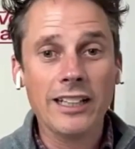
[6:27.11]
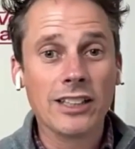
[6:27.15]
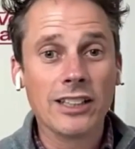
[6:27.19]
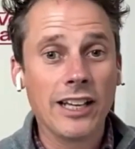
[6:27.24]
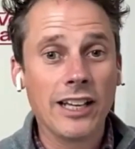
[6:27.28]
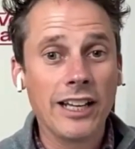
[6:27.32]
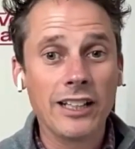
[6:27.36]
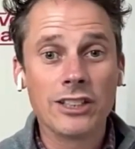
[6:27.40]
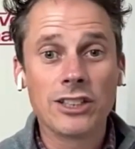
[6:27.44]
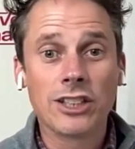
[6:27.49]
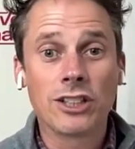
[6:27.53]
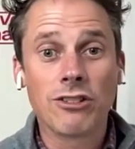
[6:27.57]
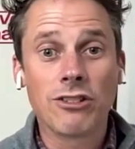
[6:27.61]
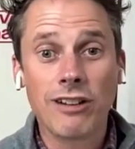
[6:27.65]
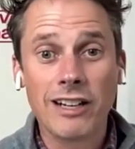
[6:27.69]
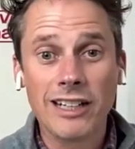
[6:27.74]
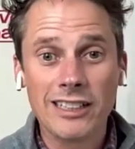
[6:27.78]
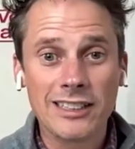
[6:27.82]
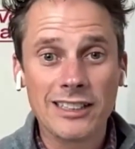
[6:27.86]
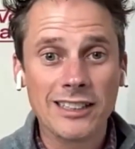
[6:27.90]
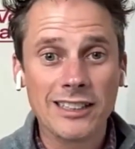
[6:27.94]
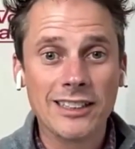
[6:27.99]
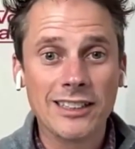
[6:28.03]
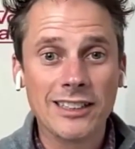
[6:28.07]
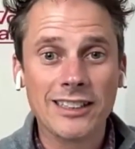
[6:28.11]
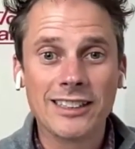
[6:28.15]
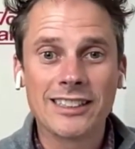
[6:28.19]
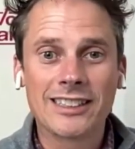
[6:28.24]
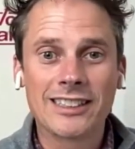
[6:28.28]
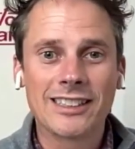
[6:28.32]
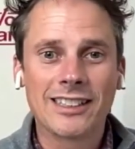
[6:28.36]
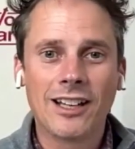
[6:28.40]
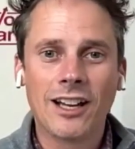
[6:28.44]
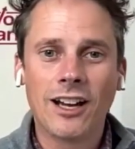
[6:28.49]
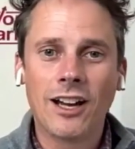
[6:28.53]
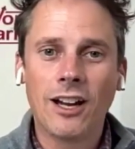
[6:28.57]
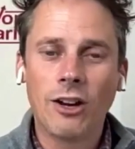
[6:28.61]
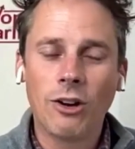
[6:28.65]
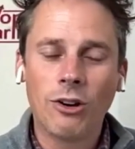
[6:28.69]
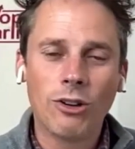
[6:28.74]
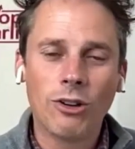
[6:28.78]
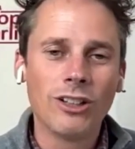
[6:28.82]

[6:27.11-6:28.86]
in, integrators, uh,